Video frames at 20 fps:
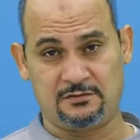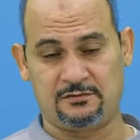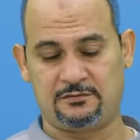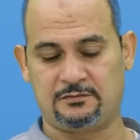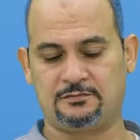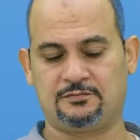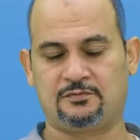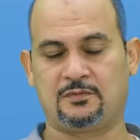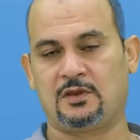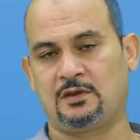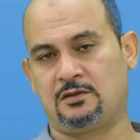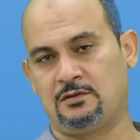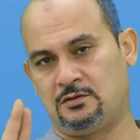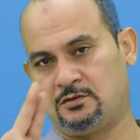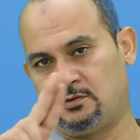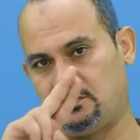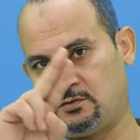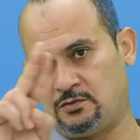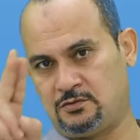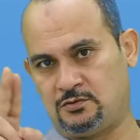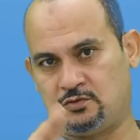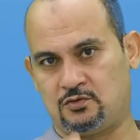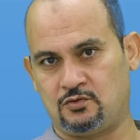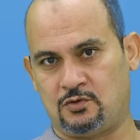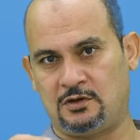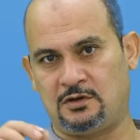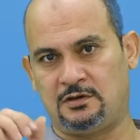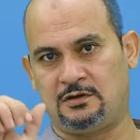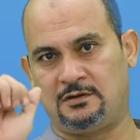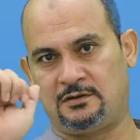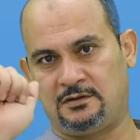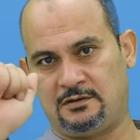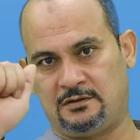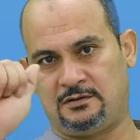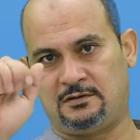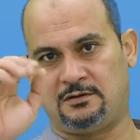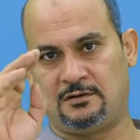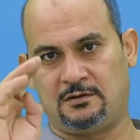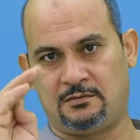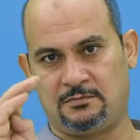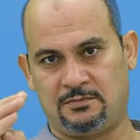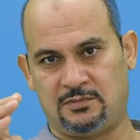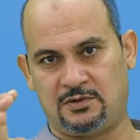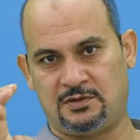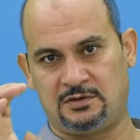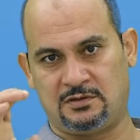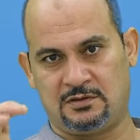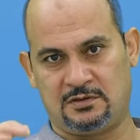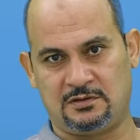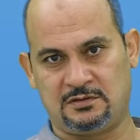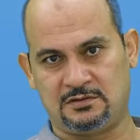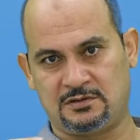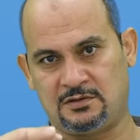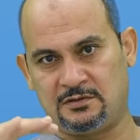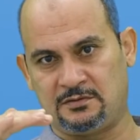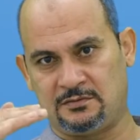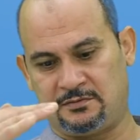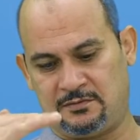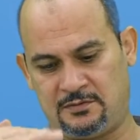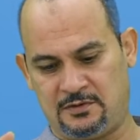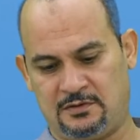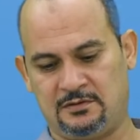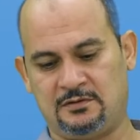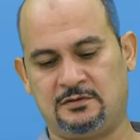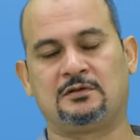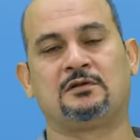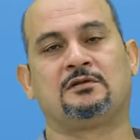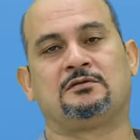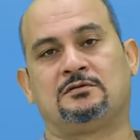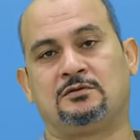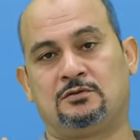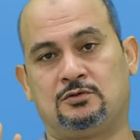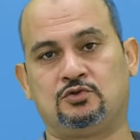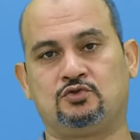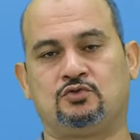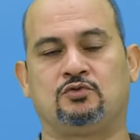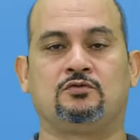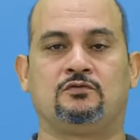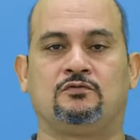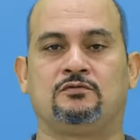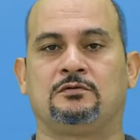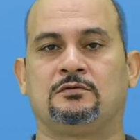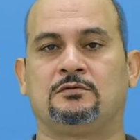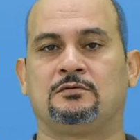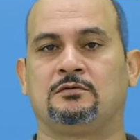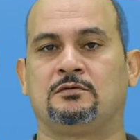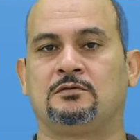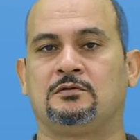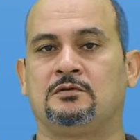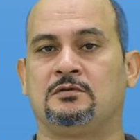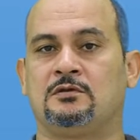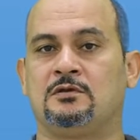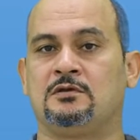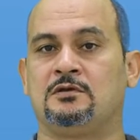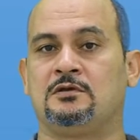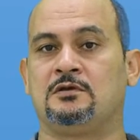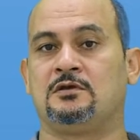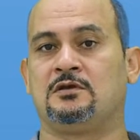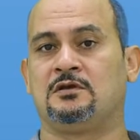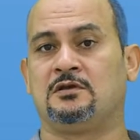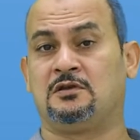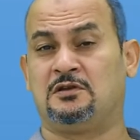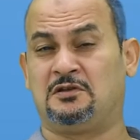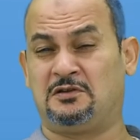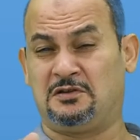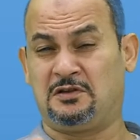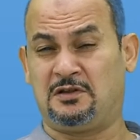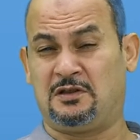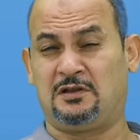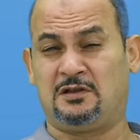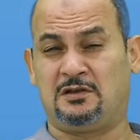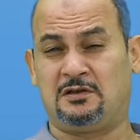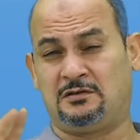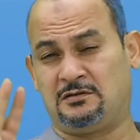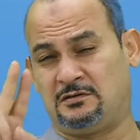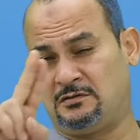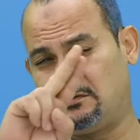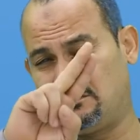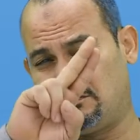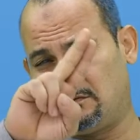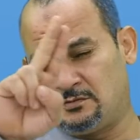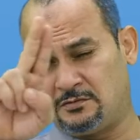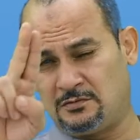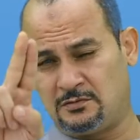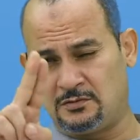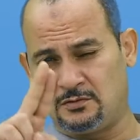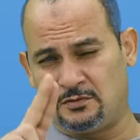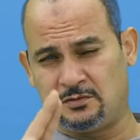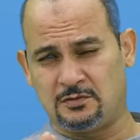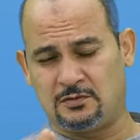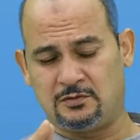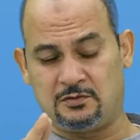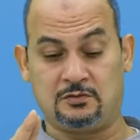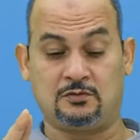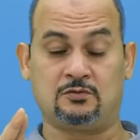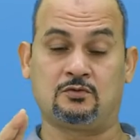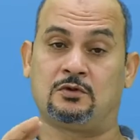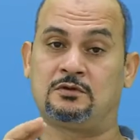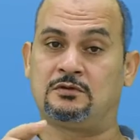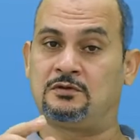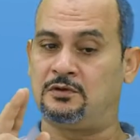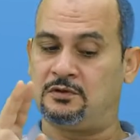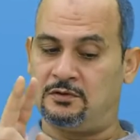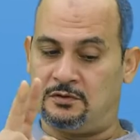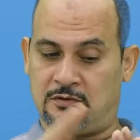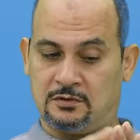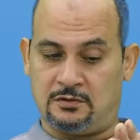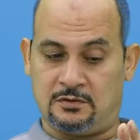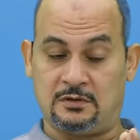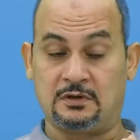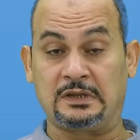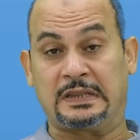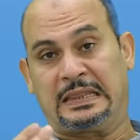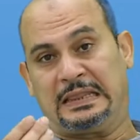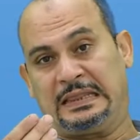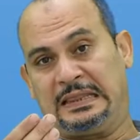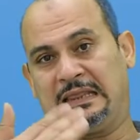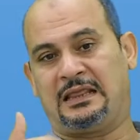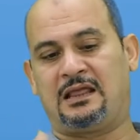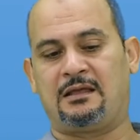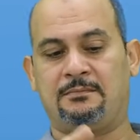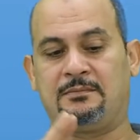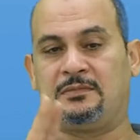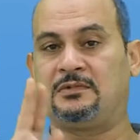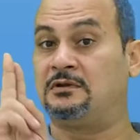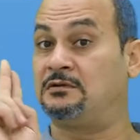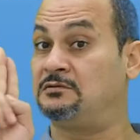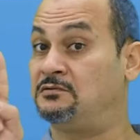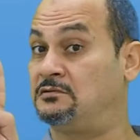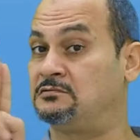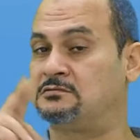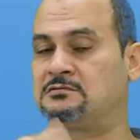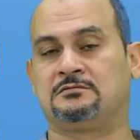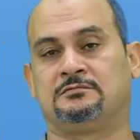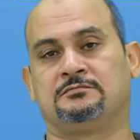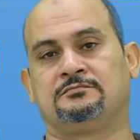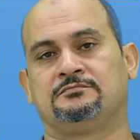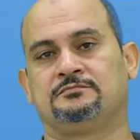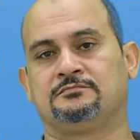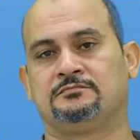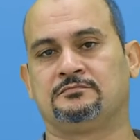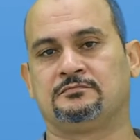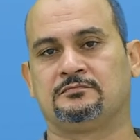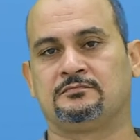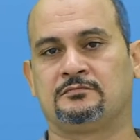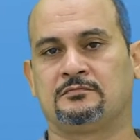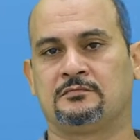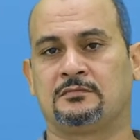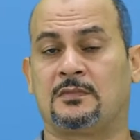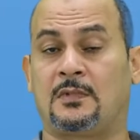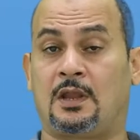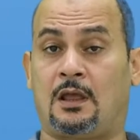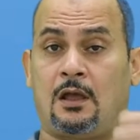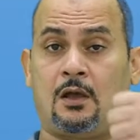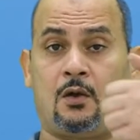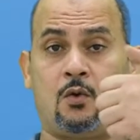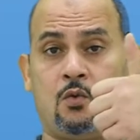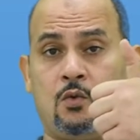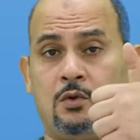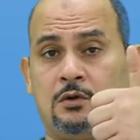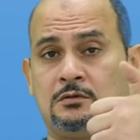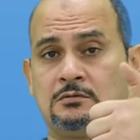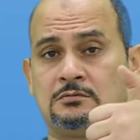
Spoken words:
So let's go next to this picture here. So we have a group of people all together, related. What do we call them?